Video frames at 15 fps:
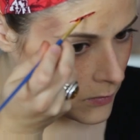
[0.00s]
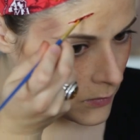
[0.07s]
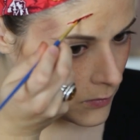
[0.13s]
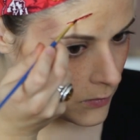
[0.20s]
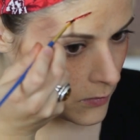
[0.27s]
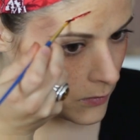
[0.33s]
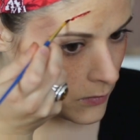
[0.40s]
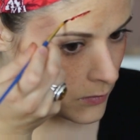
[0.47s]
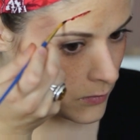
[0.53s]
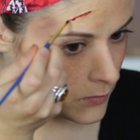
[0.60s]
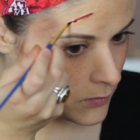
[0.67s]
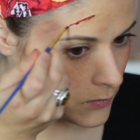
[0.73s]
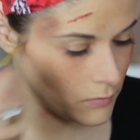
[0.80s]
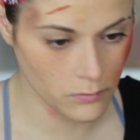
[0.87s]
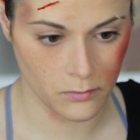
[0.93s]
It's a nice
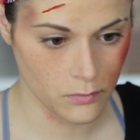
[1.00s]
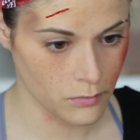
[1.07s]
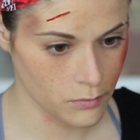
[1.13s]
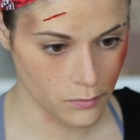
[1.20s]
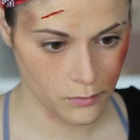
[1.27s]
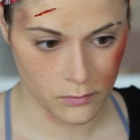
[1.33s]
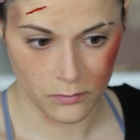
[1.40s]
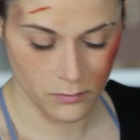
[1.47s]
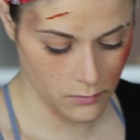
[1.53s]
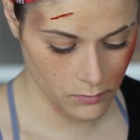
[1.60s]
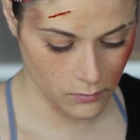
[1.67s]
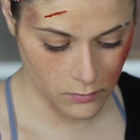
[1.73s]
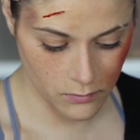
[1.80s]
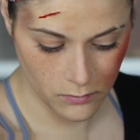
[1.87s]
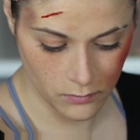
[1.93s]
darker color, it's very
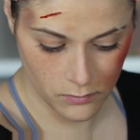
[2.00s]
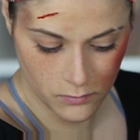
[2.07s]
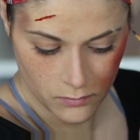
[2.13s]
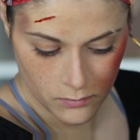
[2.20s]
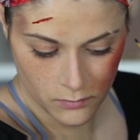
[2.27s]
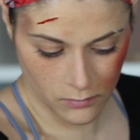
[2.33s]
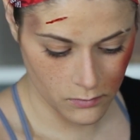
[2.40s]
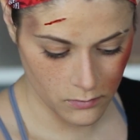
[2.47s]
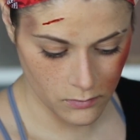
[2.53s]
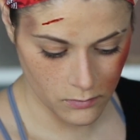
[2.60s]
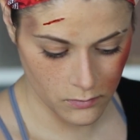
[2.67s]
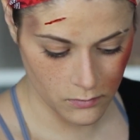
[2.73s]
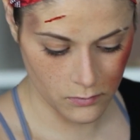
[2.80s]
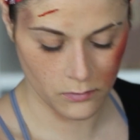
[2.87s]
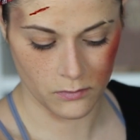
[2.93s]
thick, so it's
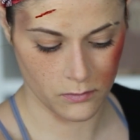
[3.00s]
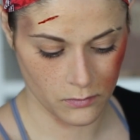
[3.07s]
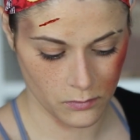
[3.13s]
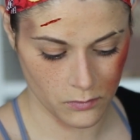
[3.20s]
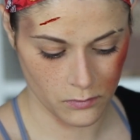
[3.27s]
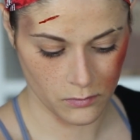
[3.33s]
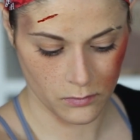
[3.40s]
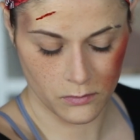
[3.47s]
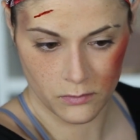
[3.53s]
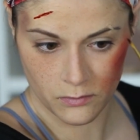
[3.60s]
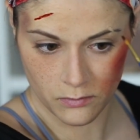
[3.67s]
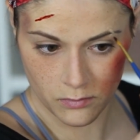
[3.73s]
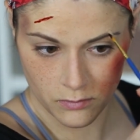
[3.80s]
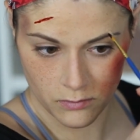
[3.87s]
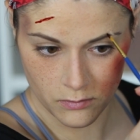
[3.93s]
really easy to
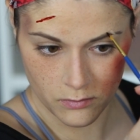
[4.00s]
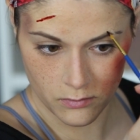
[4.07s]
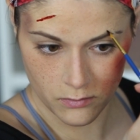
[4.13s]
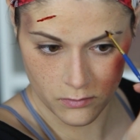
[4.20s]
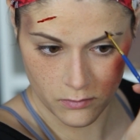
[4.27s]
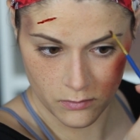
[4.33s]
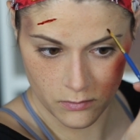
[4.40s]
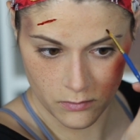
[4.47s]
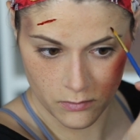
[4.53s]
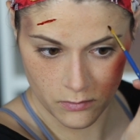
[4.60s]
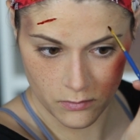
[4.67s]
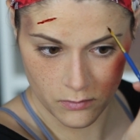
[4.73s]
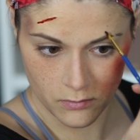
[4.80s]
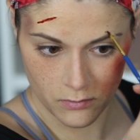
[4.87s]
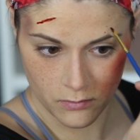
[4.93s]
help, I
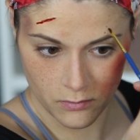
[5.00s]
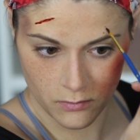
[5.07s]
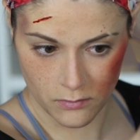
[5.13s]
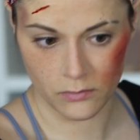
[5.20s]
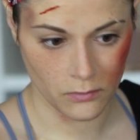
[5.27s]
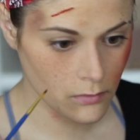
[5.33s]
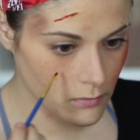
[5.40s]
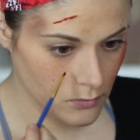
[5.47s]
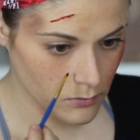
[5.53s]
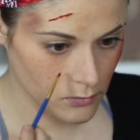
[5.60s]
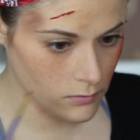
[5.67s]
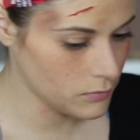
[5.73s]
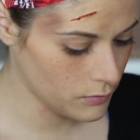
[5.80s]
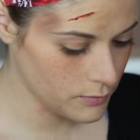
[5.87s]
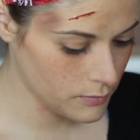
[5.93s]
did some splatters
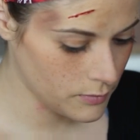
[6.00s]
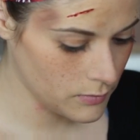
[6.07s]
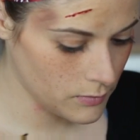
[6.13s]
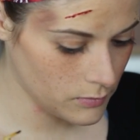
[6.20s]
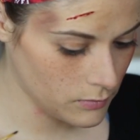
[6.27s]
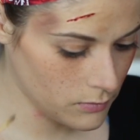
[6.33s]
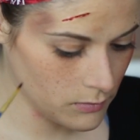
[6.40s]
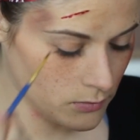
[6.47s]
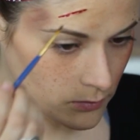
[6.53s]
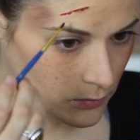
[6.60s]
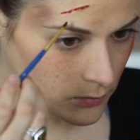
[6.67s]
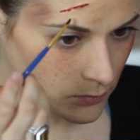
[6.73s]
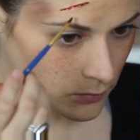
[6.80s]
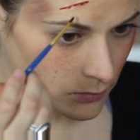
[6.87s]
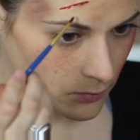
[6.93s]
here and there,
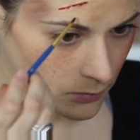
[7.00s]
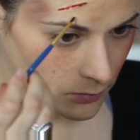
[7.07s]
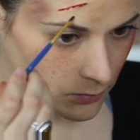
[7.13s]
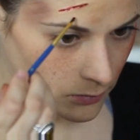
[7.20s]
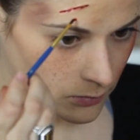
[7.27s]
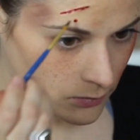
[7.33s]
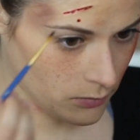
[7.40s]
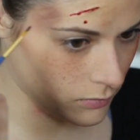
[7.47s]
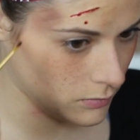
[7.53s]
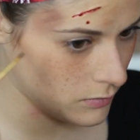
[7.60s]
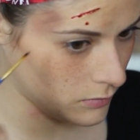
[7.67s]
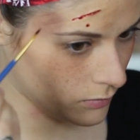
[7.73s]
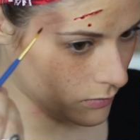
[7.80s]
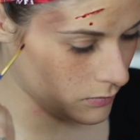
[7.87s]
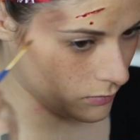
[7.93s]
just to make it
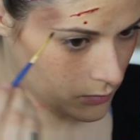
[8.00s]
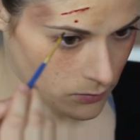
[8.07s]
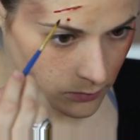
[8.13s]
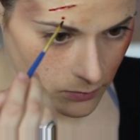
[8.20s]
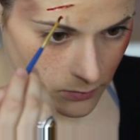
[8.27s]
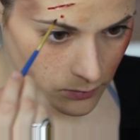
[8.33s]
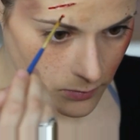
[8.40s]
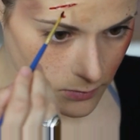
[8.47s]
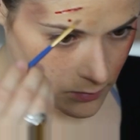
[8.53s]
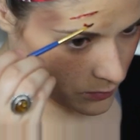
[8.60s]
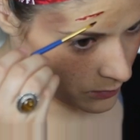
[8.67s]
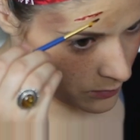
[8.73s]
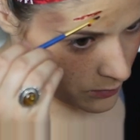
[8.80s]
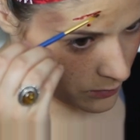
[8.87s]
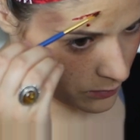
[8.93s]
look a little bit more
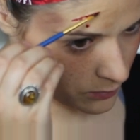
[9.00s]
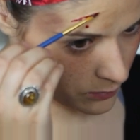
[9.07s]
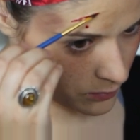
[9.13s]
realistic.